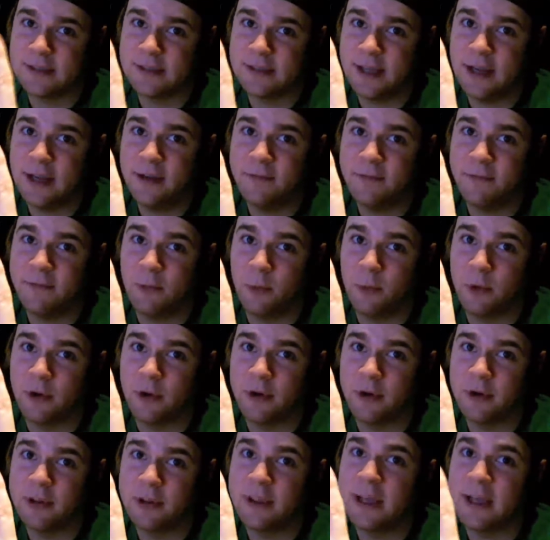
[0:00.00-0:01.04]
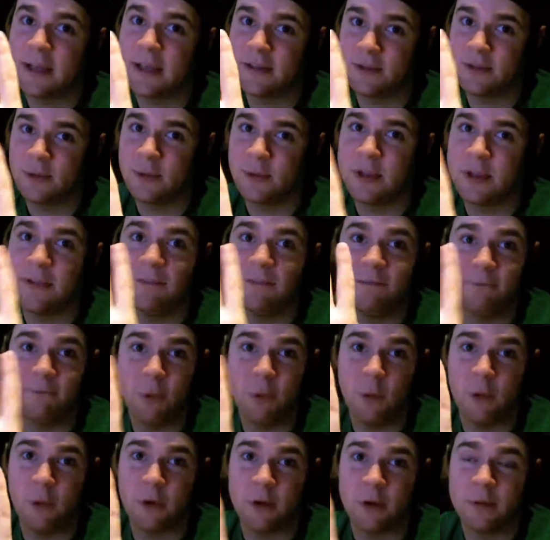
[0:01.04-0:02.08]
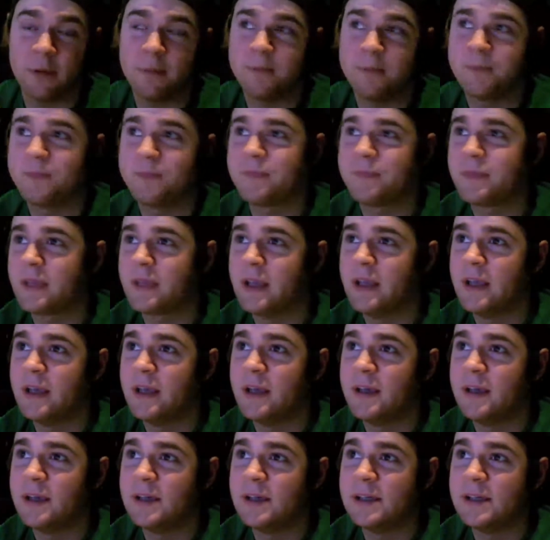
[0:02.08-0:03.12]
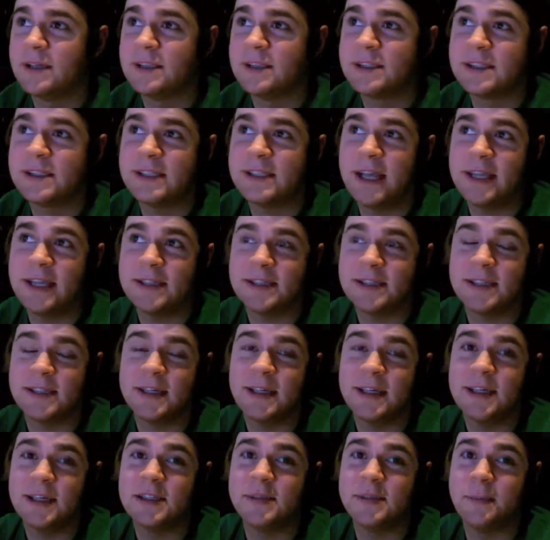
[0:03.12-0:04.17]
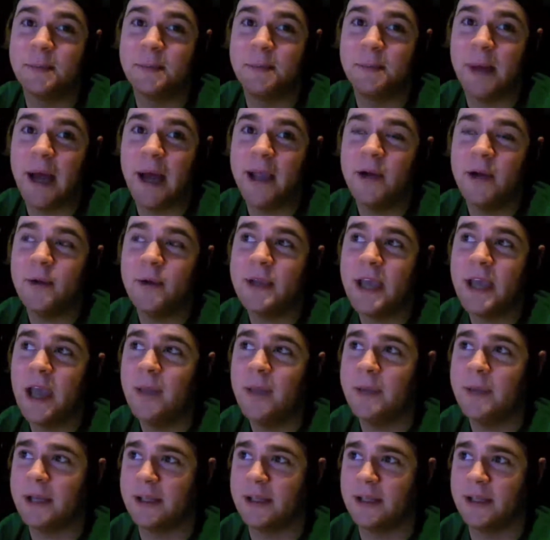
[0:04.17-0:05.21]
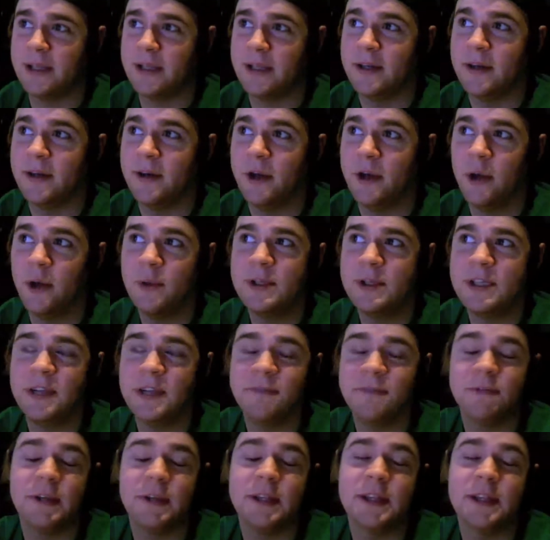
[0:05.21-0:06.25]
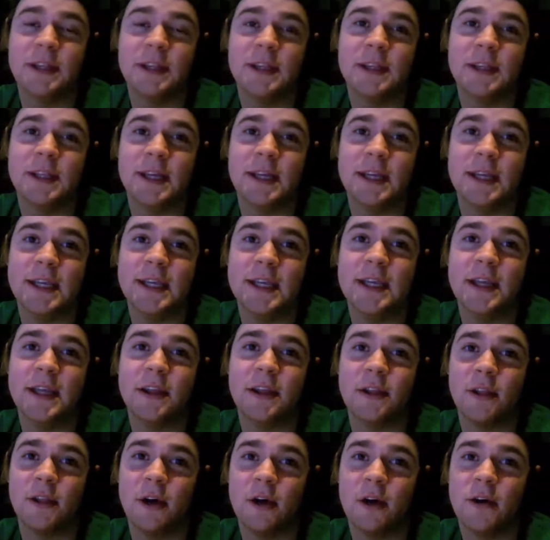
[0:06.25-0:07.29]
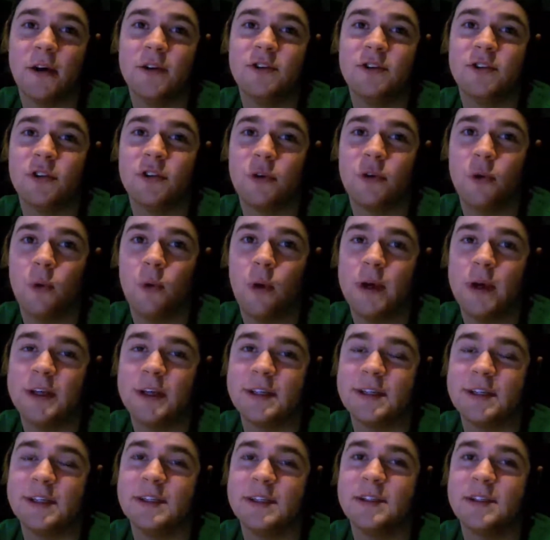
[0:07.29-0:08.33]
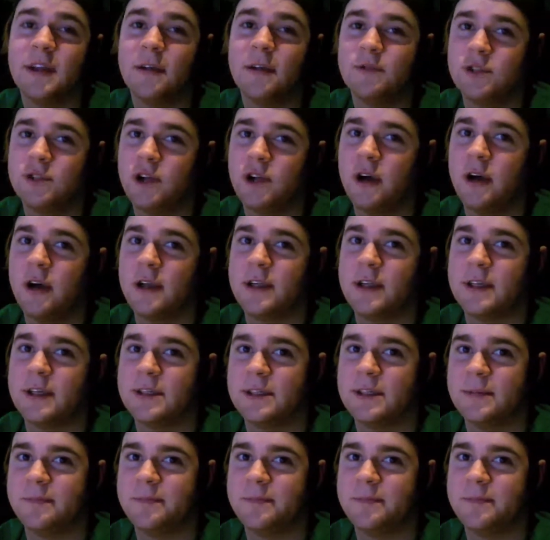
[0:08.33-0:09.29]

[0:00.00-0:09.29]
not four. That's three. Four. Sex is biochemically no different than eating large quantities of chocolate.